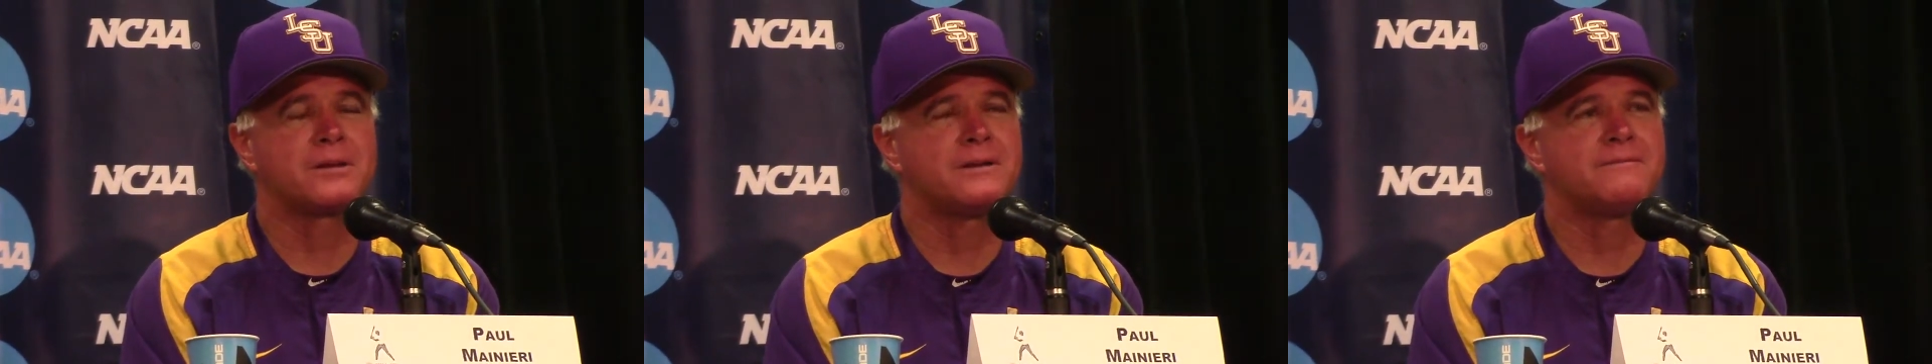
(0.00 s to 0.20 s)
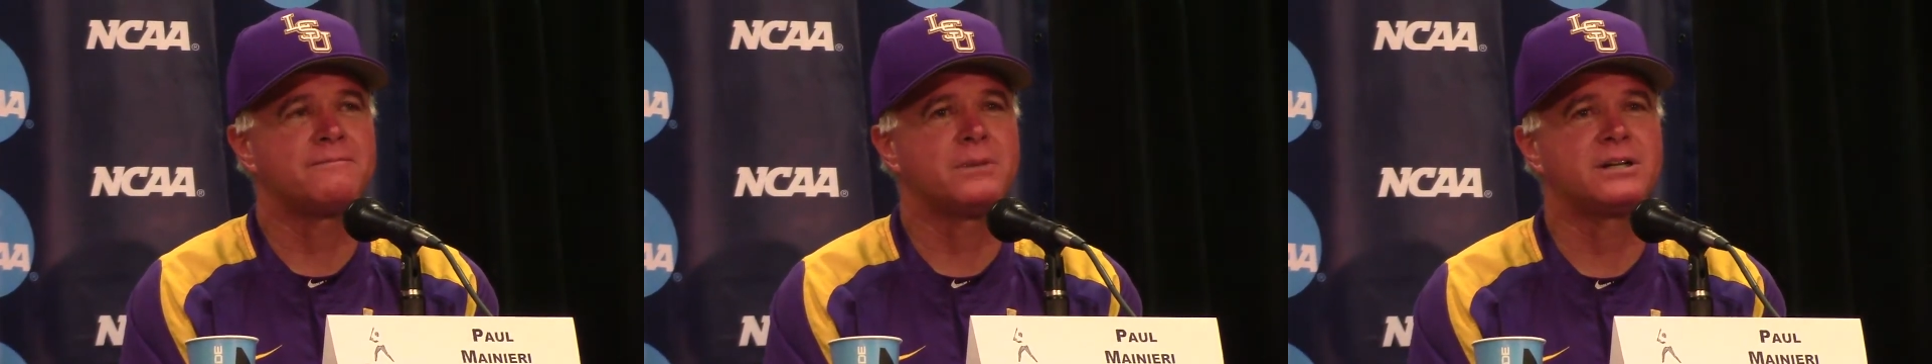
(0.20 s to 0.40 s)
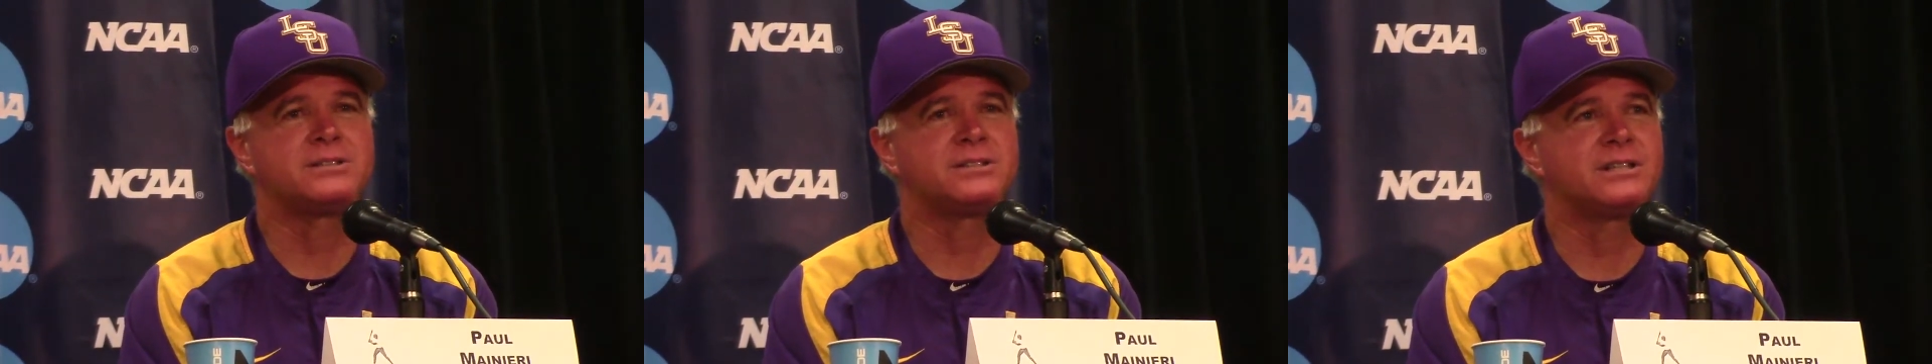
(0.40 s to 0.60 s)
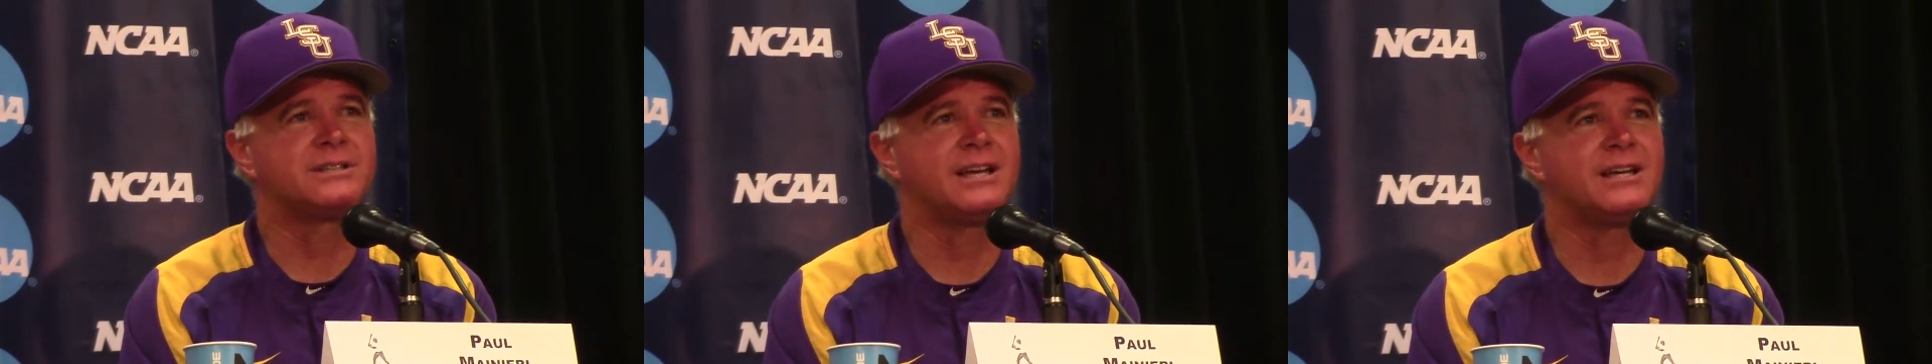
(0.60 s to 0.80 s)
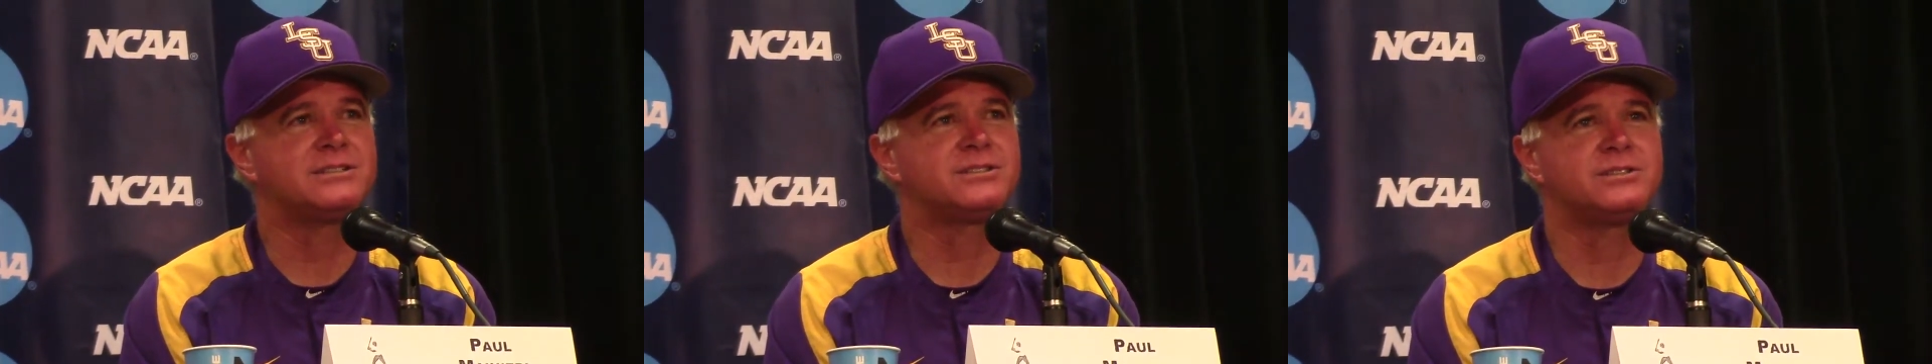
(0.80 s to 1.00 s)
give much
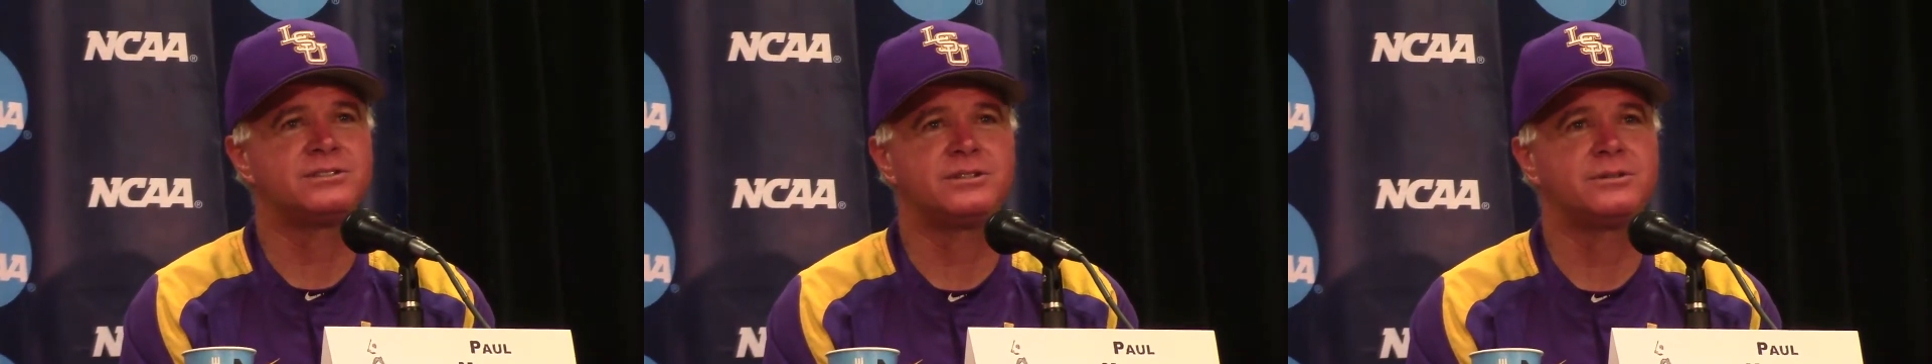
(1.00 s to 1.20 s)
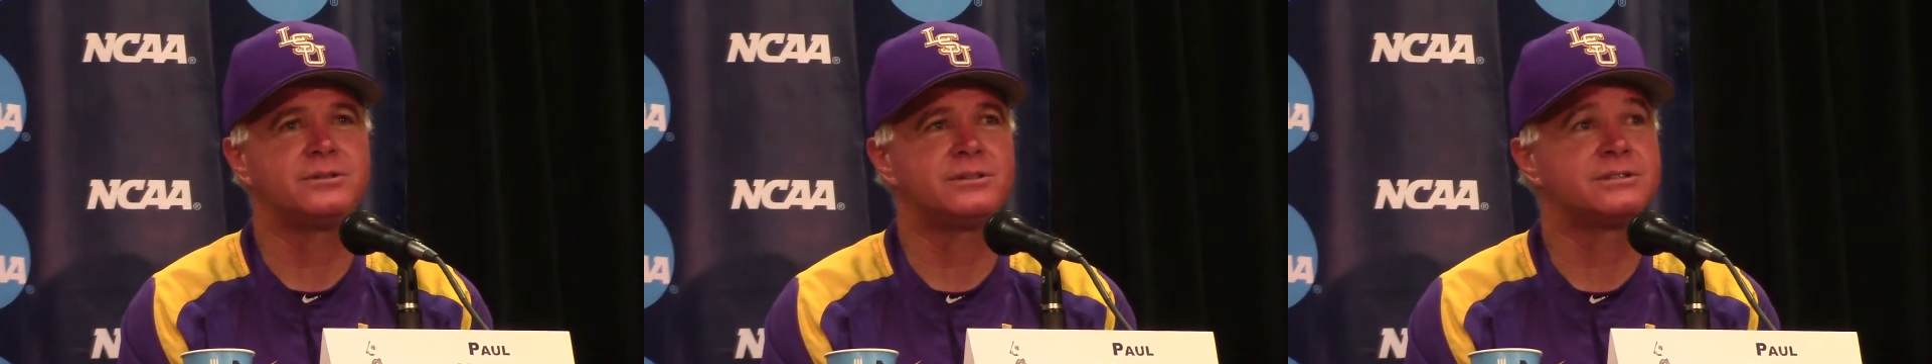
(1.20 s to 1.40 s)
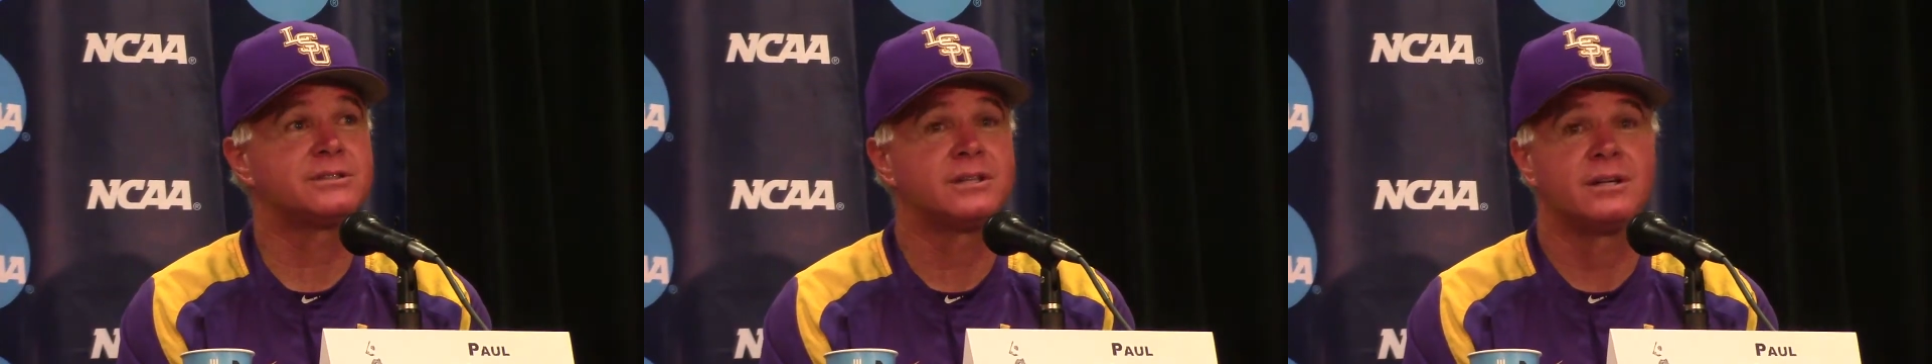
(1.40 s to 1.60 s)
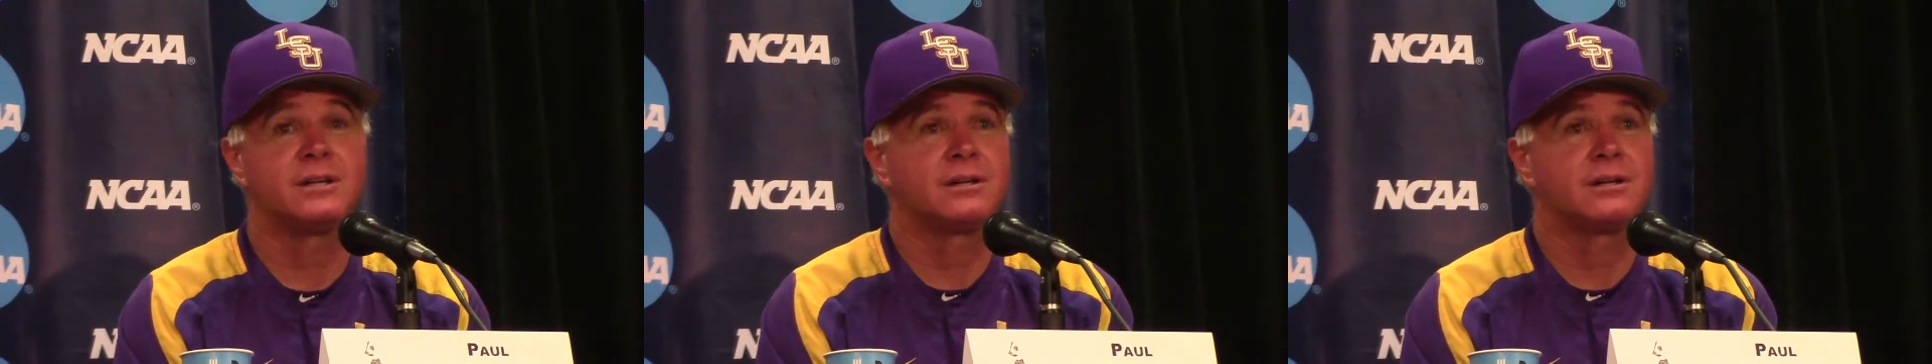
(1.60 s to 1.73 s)
attention to is